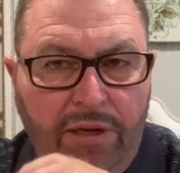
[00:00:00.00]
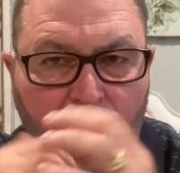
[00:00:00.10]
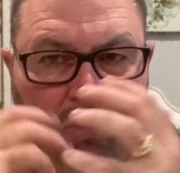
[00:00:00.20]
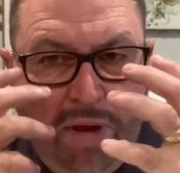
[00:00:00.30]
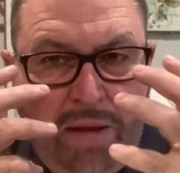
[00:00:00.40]

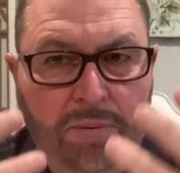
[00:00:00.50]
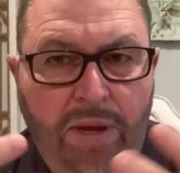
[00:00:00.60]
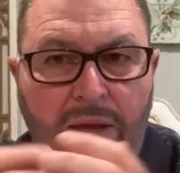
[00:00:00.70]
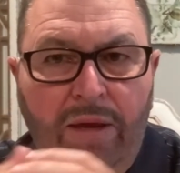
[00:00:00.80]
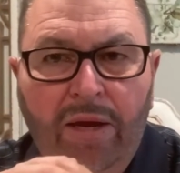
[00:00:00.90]
and you may
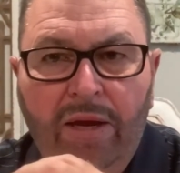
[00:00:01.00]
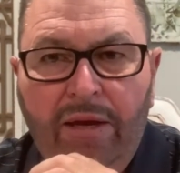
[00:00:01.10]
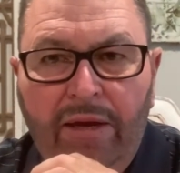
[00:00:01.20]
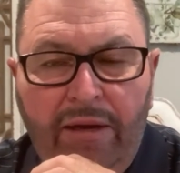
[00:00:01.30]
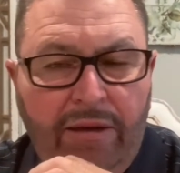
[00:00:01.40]
be
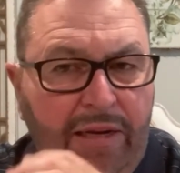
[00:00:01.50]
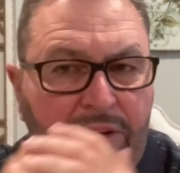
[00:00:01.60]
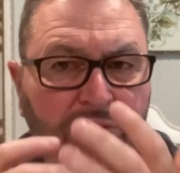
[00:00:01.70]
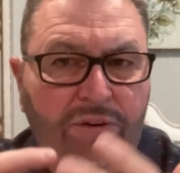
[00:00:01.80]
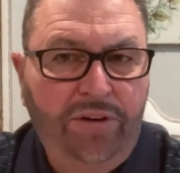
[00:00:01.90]

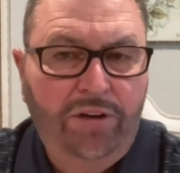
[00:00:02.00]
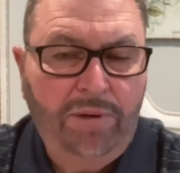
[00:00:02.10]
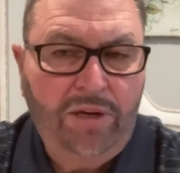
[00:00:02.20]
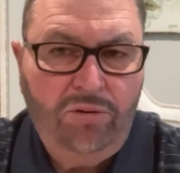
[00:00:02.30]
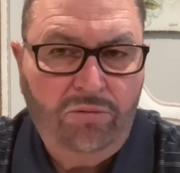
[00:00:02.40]
listening to
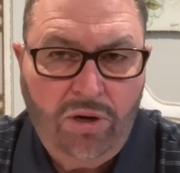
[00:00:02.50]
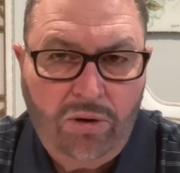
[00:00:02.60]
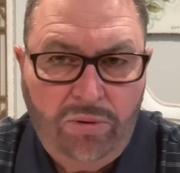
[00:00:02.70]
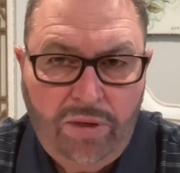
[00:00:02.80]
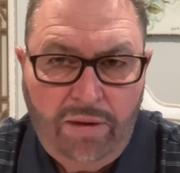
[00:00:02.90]
me and you
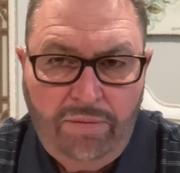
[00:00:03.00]
know